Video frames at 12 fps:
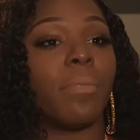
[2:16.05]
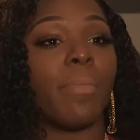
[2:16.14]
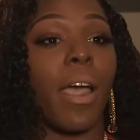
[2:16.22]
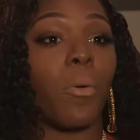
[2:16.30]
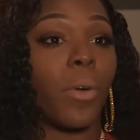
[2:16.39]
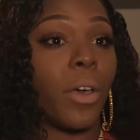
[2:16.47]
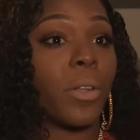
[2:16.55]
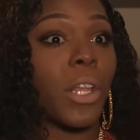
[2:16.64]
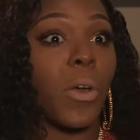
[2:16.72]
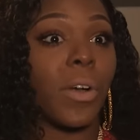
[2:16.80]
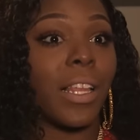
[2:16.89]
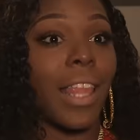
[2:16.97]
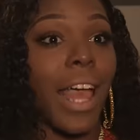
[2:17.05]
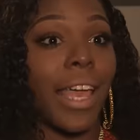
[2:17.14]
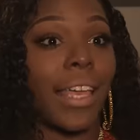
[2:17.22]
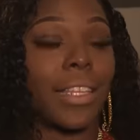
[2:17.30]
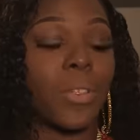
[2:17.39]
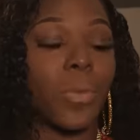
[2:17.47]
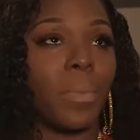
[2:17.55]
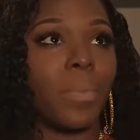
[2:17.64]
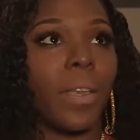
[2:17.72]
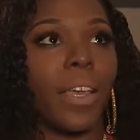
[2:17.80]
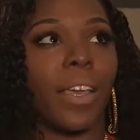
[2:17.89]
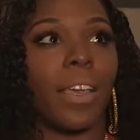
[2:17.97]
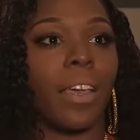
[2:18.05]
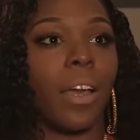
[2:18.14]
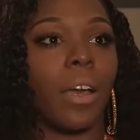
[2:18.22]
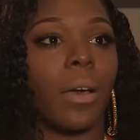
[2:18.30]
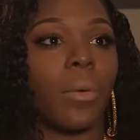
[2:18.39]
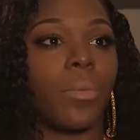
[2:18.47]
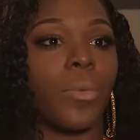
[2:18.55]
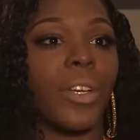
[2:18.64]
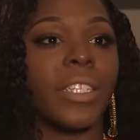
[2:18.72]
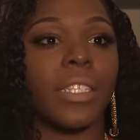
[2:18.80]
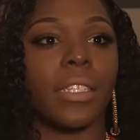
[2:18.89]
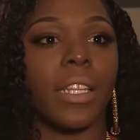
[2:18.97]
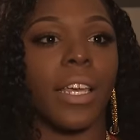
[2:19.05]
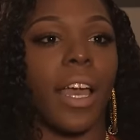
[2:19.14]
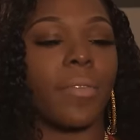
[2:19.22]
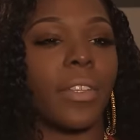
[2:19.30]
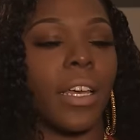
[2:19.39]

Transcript: of my well-known clients would be, um, recently I've